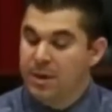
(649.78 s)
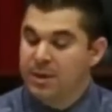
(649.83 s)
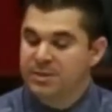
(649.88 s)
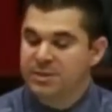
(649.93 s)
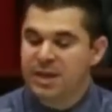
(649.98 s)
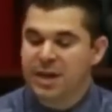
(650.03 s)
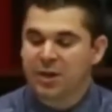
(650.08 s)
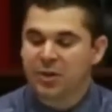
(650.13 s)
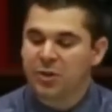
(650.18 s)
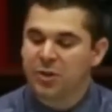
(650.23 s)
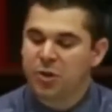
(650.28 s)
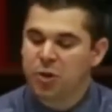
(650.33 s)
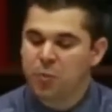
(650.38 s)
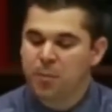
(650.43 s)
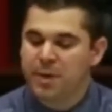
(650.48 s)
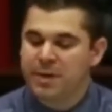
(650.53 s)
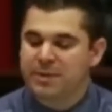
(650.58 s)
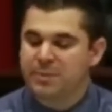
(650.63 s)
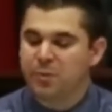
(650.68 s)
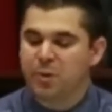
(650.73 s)
Secular
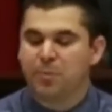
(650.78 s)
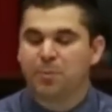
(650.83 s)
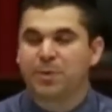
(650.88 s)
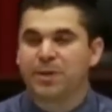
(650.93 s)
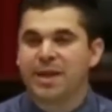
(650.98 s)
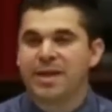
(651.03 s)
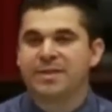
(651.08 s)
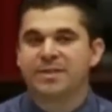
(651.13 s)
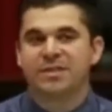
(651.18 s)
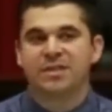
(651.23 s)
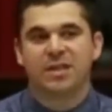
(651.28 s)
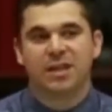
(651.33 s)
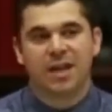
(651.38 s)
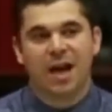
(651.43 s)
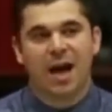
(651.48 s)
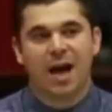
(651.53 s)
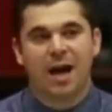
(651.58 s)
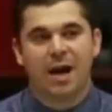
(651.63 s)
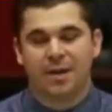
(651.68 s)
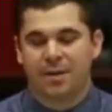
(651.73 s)
humanism replaces
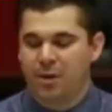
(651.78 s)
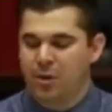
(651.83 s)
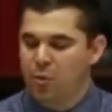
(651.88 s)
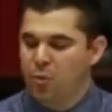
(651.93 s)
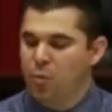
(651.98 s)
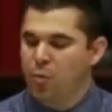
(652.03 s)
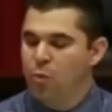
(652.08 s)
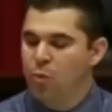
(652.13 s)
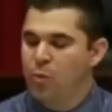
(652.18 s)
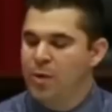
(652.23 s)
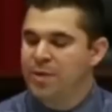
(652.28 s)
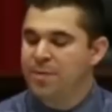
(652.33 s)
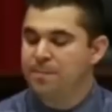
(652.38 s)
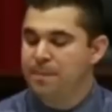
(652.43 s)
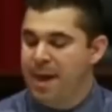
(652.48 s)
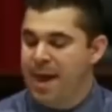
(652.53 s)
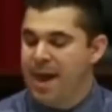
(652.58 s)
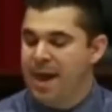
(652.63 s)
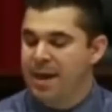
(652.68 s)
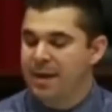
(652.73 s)
God with
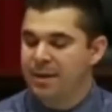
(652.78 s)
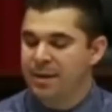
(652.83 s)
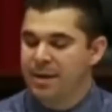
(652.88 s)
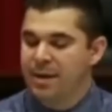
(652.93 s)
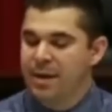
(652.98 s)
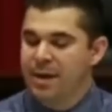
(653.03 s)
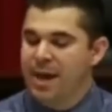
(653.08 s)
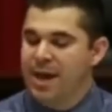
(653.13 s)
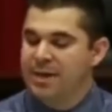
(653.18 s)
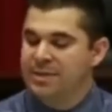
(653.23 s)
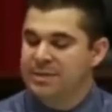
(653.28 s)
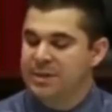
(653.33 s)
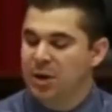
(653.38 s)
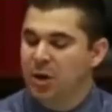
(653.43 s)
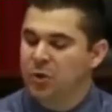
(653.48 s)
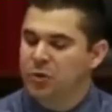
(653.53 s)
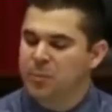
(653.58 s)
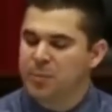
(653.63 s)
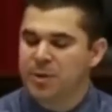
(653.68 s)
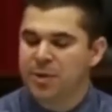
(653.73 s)
man as the
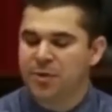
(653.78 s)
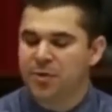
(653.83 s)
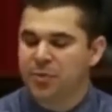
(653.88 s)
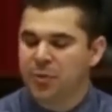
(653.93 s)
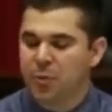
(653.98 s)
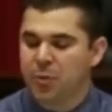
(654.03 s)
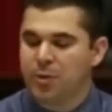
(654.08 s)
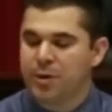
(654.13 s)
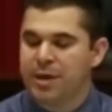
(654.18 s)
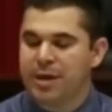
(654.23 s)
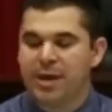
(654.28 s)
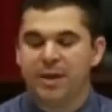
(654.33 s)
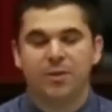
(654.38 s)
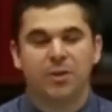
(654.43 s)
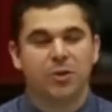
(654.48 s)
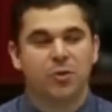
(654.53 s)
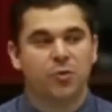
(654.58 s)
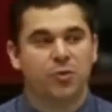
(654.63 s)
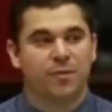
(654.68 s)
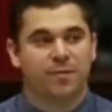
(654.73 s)
ultimate authority in
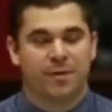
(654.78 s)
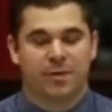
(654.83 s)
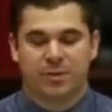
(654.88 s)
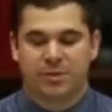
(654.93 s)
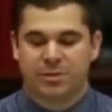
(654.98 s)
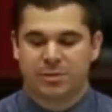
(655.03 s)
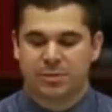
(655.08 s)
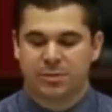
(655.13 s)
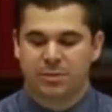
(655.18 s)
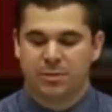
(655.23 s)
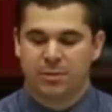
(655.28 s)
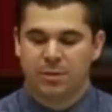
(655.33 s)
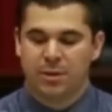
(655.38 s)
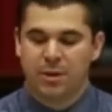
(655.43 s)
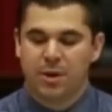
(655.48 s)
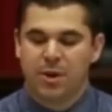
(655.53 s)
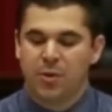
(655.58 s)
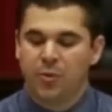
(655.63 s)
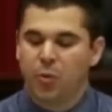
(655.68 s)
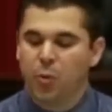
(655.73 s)
the universe.
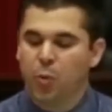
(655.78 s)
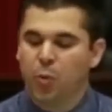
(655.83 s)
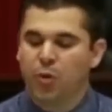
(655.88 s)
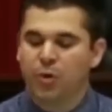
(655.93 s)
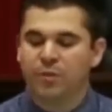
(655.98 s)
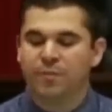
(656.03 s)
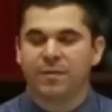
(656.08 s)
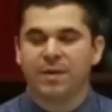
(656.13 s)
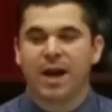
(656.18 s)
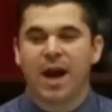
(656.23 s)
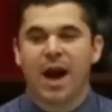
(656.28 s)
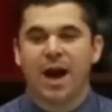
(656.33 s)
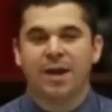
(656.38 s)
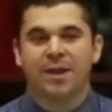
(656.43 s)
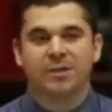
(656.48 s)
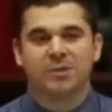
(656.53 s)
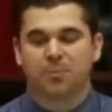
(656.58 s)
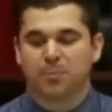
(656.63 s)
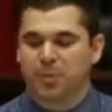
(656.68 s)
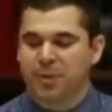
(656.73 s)
The Word of
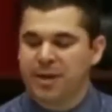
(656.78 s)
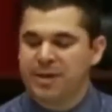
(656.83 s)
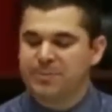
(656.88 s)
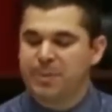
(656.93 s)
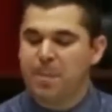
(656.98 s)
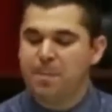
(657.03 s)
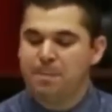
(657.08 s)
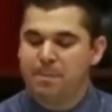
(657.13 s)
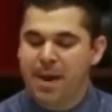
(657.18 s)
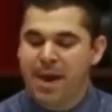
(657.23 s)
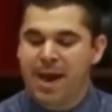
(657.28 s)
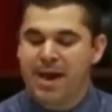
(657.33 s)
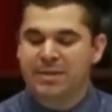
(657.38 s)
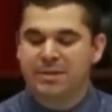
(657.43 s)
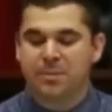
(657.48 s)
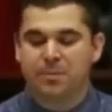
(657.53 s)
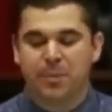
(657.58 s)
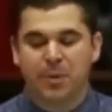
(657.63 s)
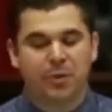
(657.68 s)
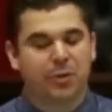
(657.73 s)
God is replaced by
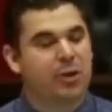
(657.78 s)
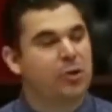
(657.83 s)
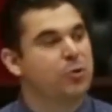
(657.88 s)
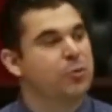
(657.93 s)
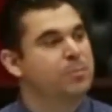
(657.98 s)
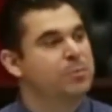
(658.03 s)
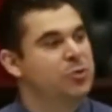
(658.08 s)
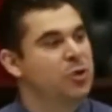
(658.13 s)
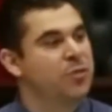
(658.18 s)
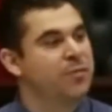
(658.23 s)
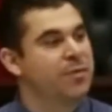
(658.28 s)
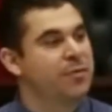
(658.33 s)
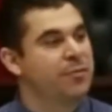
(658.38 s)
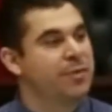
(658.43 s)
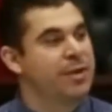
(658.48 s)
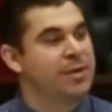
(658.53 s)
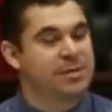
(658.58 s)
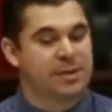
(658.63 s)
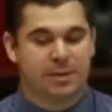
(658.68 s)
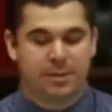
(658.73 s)
man's ability to observe and
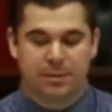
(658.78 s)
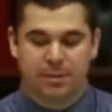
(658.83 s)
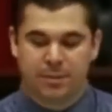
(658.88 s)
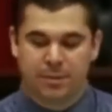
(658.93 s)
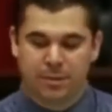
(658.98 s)
reason.